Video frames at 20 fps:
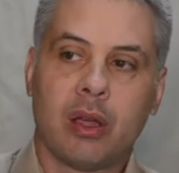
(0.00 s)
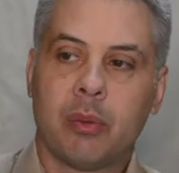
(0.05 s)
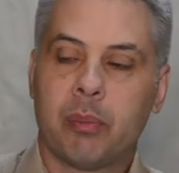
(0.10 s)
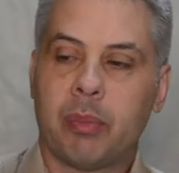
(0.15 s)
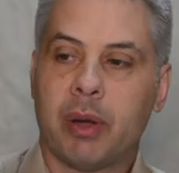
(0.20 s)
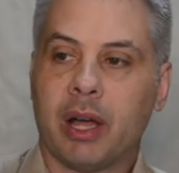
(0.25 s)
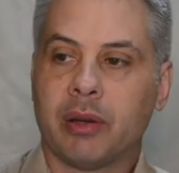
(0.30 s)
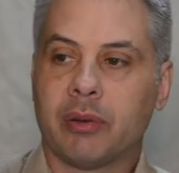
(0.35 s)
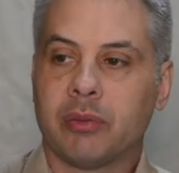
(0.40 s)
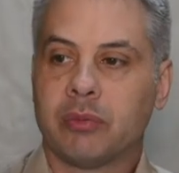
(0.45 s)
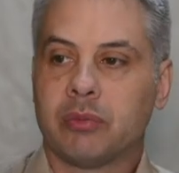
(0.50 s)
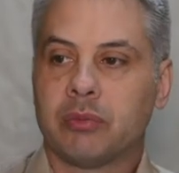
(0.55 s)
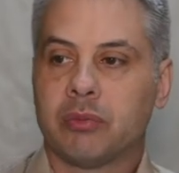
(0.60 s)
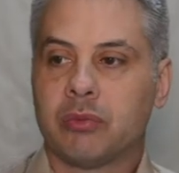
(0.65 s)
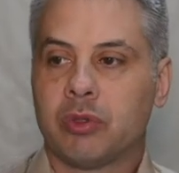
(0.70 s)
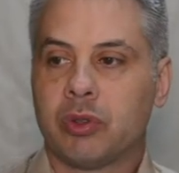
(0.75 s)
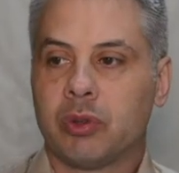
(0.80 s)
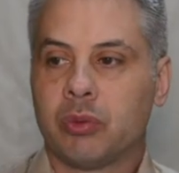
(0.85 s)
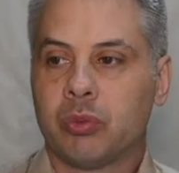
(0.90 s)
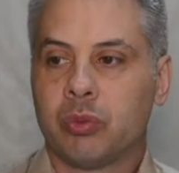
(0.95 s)
But
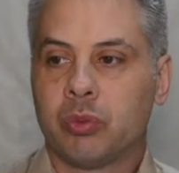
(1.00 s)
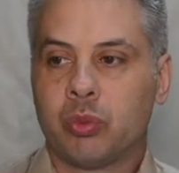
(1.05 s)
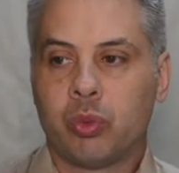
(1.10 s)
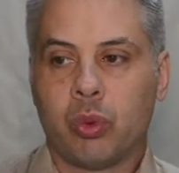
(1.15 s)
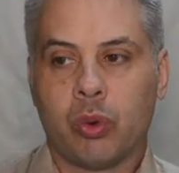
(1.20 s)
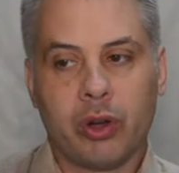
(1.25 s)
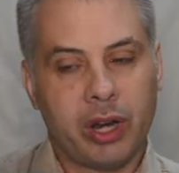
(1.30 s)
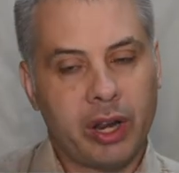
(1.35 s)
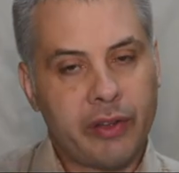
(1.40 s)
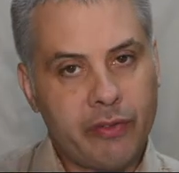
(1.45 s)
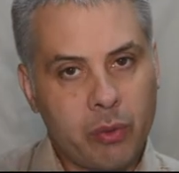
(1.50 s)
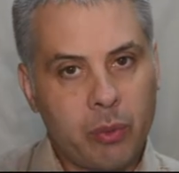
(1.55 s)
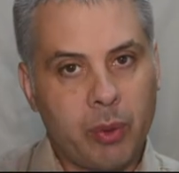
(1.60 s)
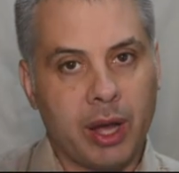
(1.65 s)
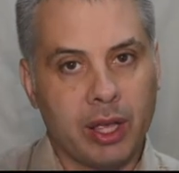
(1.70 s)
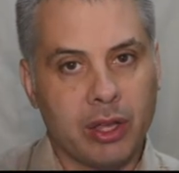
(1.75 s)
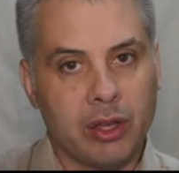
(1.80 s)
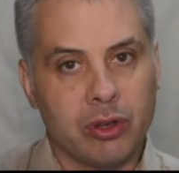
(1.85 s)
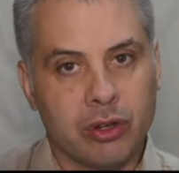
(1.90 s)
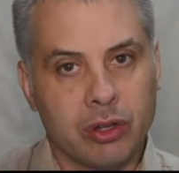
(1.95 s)
whatever
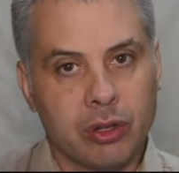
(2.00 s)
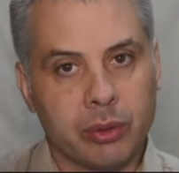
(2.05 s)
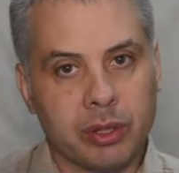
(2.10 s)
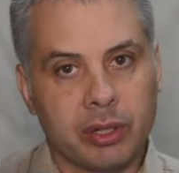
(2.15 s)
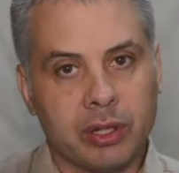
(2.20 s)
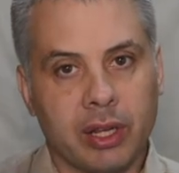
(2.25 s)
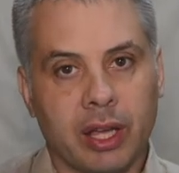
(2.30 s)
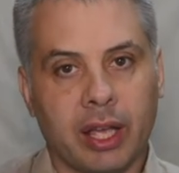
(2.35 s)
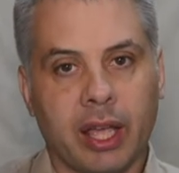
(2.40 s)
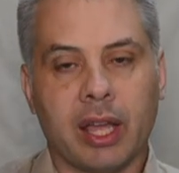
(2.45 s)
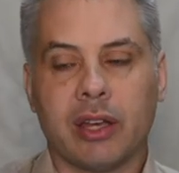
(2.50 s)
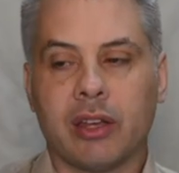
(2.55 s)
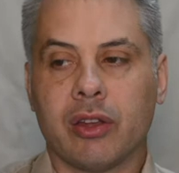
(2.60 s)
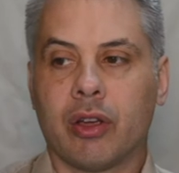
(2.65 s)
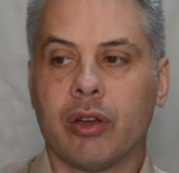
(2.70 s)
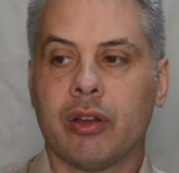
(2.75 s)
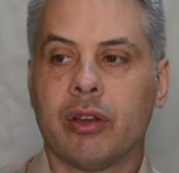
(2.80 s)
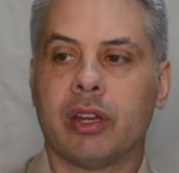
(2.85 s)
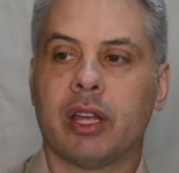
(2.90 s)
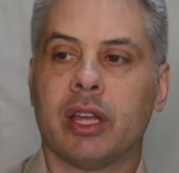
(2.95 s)
way you do it, again, you're
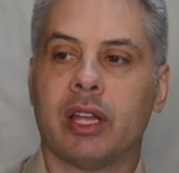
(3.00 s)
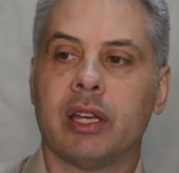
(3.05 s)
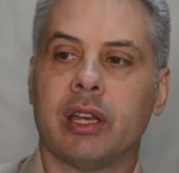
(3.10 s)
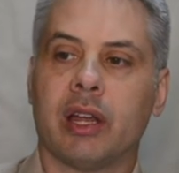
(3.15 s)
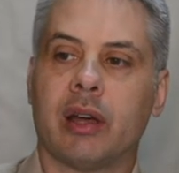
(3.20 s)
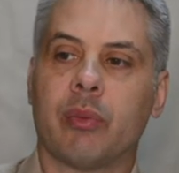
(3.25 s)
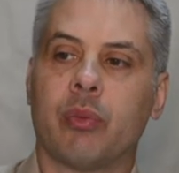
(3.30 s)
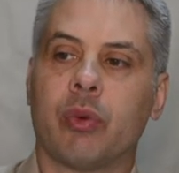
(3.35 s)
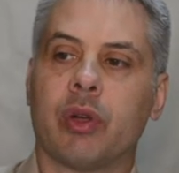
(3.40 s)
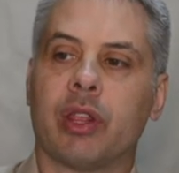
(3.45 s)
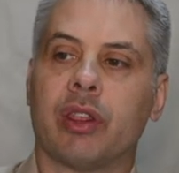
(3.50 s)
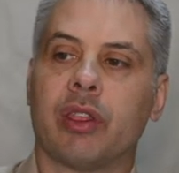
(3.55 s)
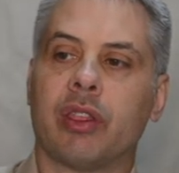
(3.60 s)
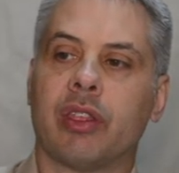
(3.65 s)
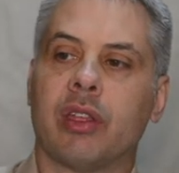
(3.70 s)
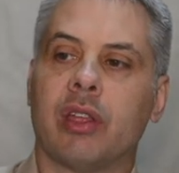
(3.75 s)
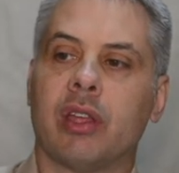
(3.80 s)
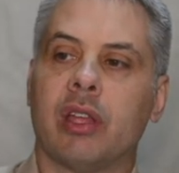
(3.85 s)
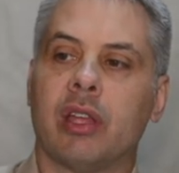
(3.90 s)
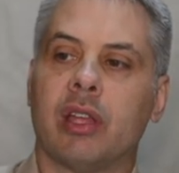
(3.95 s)
going to end up with
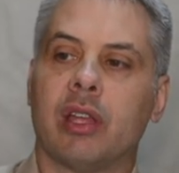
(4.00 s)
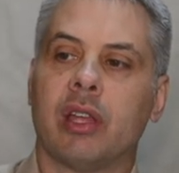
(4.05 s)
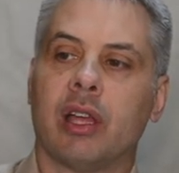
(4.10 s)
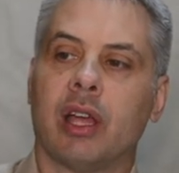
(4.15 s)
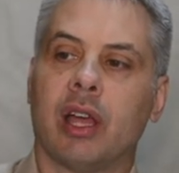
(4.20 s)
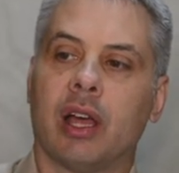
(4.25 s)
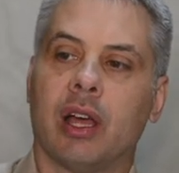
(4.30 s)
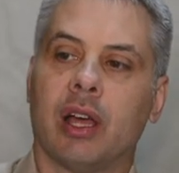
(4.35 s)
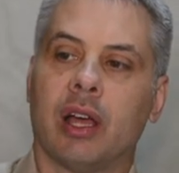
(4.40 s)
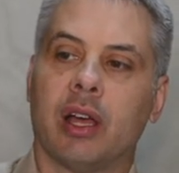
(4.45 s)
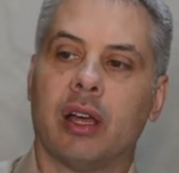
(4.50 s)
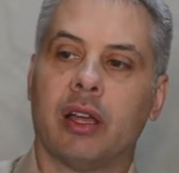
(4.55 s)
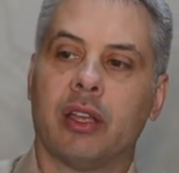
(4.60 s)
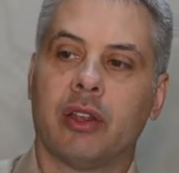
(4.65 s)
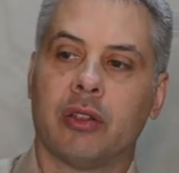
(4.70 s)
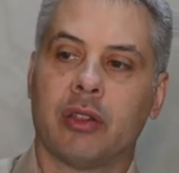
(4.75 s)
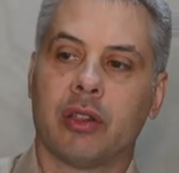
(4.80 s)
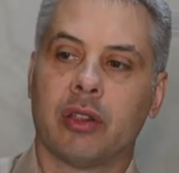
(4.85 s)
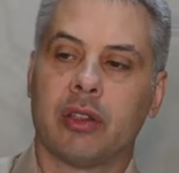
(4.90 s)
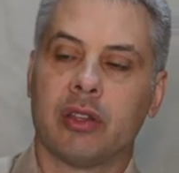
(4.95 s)

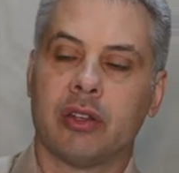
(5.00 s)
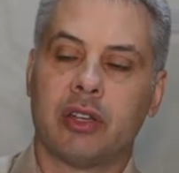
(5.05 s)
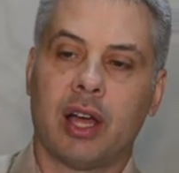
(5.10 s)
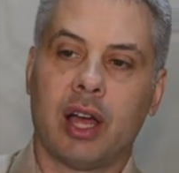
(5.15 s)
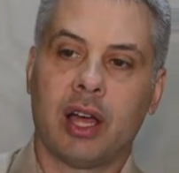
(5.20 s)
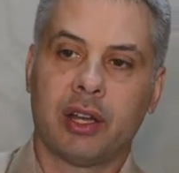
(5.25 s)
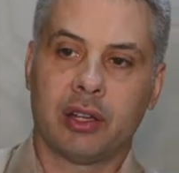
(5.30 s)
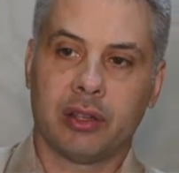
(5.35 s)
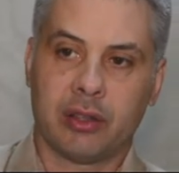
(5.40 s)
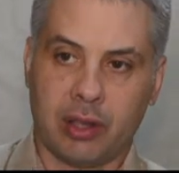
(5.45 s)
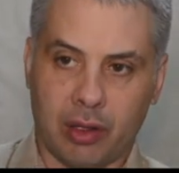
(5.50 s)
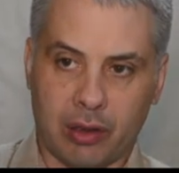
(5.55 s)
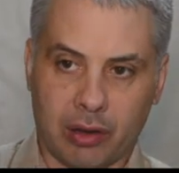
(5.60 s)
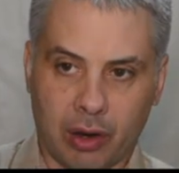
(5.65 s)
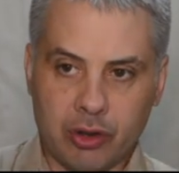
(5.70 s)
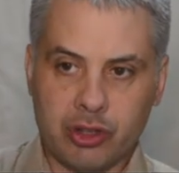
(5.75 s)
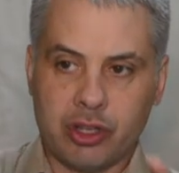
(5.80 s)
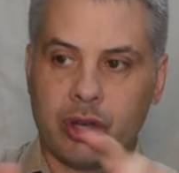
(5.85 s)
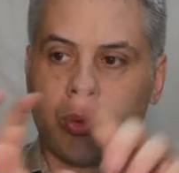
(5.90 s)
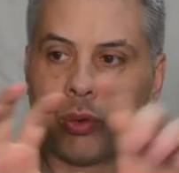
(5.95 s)
the data, these
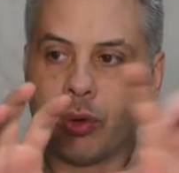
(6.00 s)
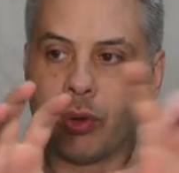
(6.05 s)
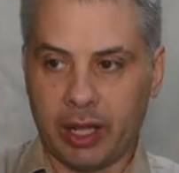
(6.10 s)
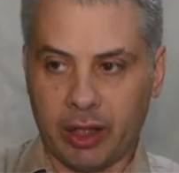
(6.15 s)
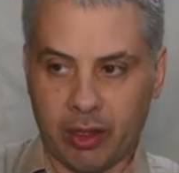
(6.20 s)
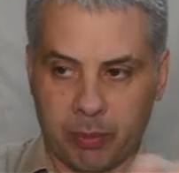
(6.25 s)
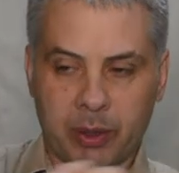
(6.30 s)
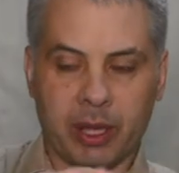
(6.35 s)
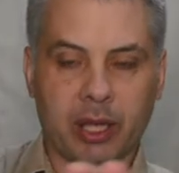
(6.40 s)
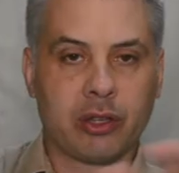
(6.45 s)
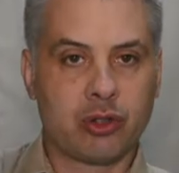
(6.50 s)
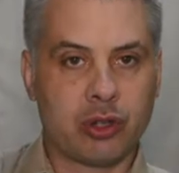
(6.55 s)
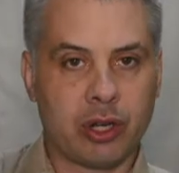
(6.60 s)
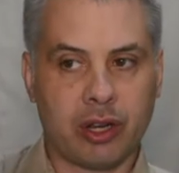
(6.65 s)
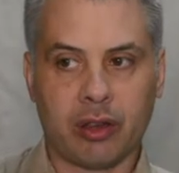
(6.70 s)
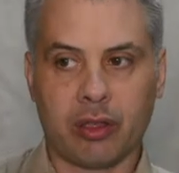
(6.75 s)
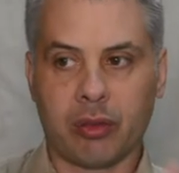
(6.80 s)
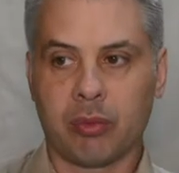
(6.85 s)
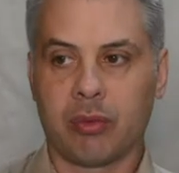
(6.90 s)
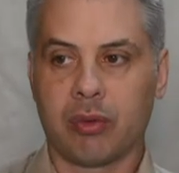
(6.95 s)
logical links being
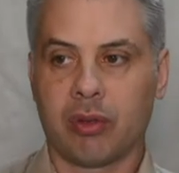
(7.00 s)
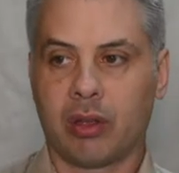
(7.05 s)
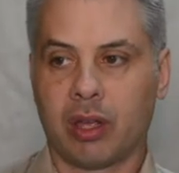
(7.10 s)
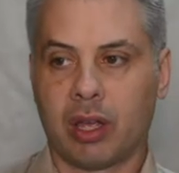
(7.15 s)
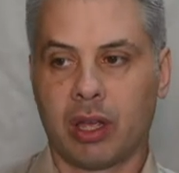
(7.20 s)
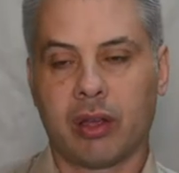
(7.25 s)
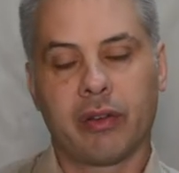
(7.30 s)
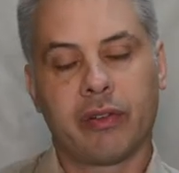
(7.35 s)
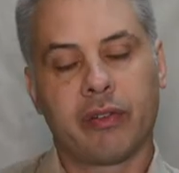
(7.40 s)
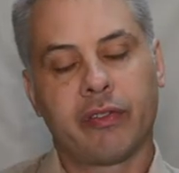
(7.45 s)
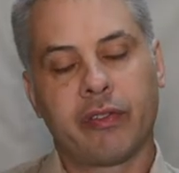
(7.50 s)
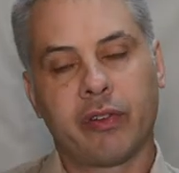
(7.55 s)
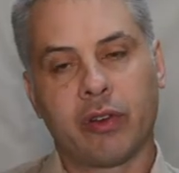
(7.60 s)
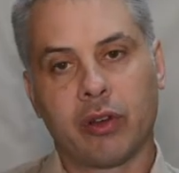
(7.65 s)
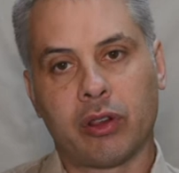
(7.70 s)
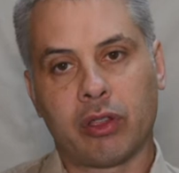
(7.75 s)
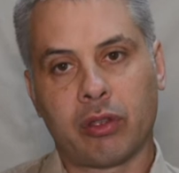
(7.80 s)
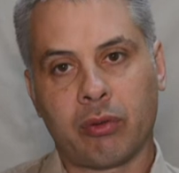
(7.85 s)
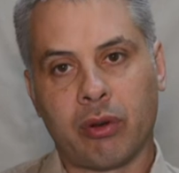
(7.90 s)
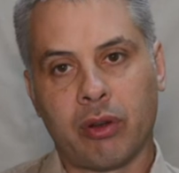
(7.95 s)

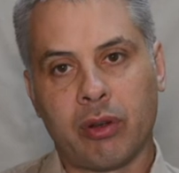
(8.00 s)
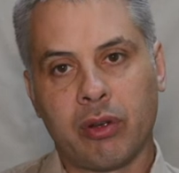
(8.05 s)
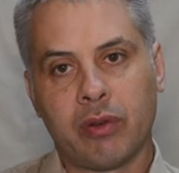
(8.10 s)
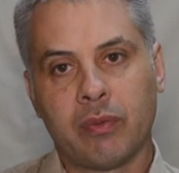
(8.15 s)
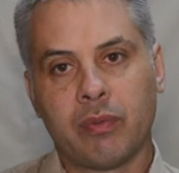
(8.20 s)
transferred through,